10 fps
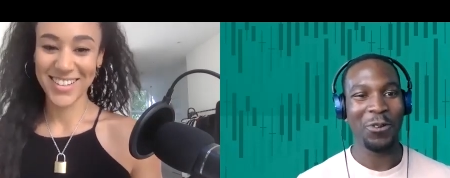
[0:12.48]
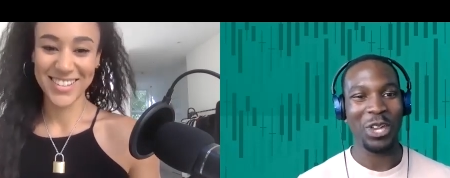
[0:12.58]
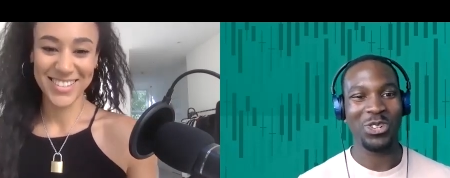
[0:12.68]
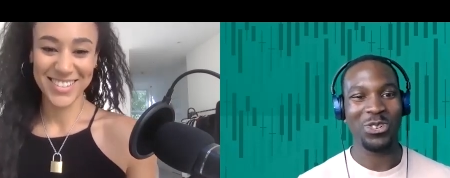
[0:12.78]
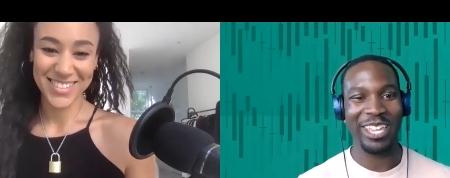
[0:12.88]

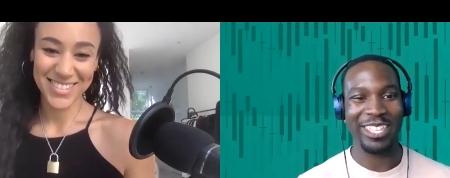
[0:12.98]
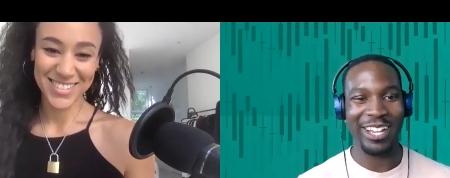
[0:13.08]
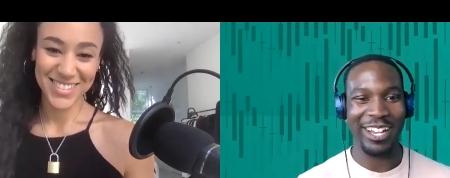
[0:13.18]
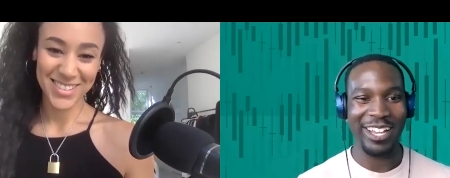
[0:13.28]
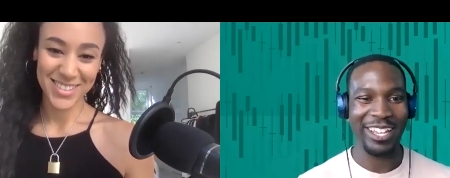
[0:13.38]
Speaker 1: Forex
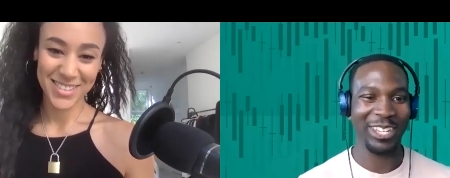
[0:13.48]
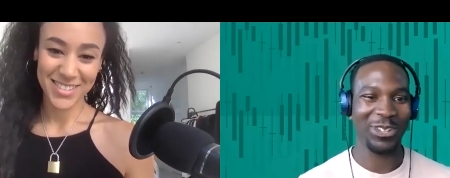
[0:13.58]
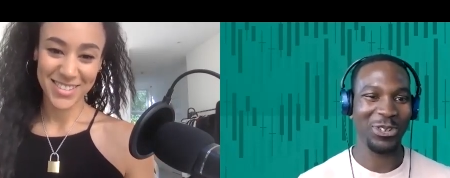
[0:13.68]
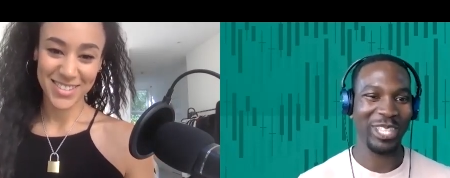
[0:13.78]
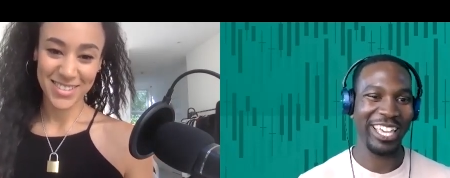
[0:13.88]
Trader
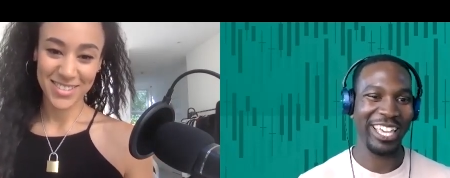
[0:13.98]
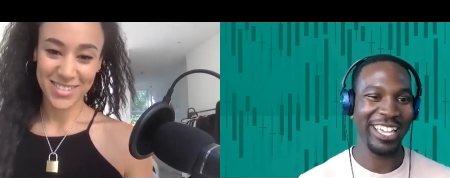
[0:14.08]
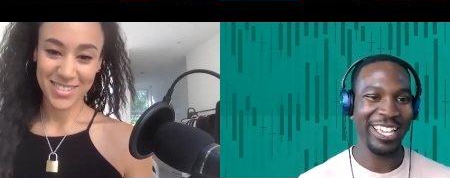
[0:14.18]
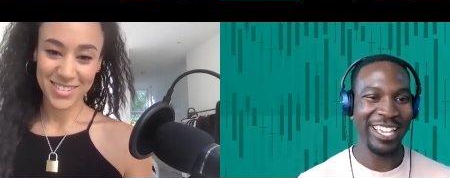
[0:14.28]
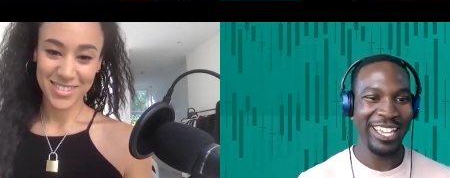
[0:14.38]
Extraordinaire,
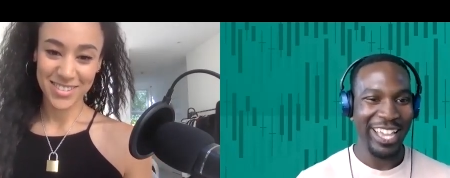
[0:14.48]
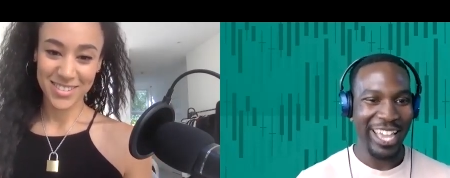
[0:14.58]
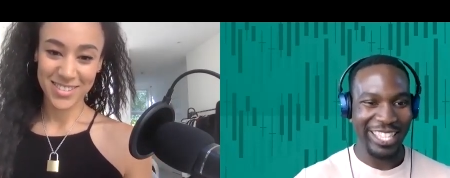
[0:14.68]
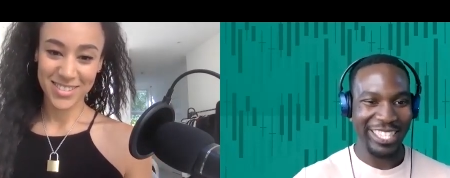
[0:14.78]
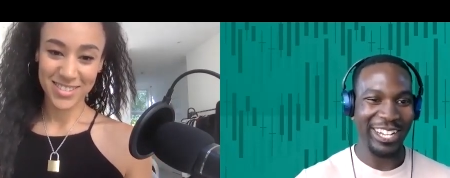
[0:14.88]

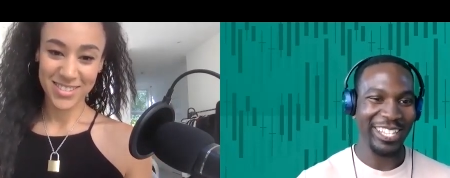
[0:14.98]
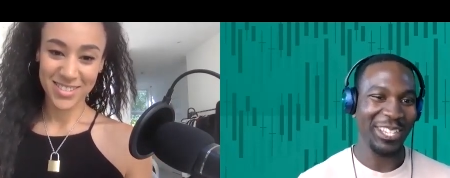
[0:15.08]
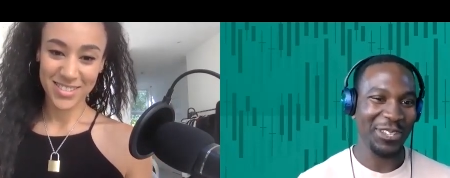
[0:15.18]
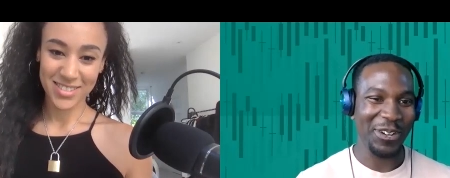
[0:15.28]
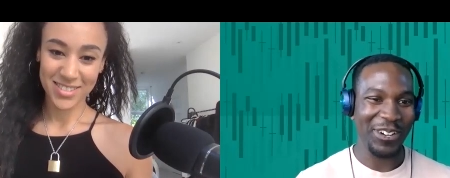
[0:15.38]
and dancer
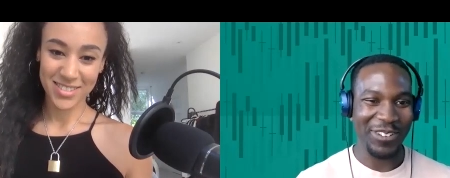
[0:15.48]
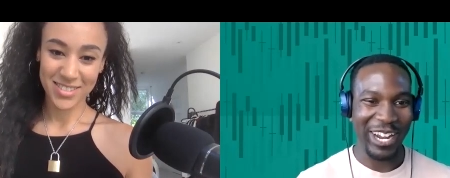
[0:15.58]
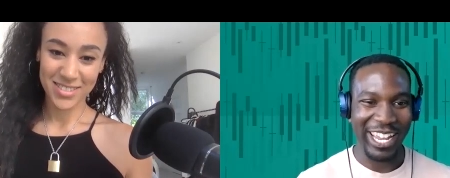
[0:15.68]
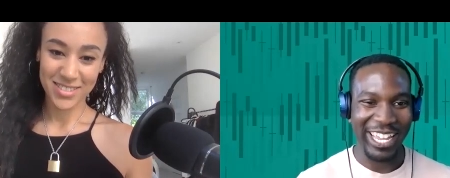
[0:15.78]
as well, right?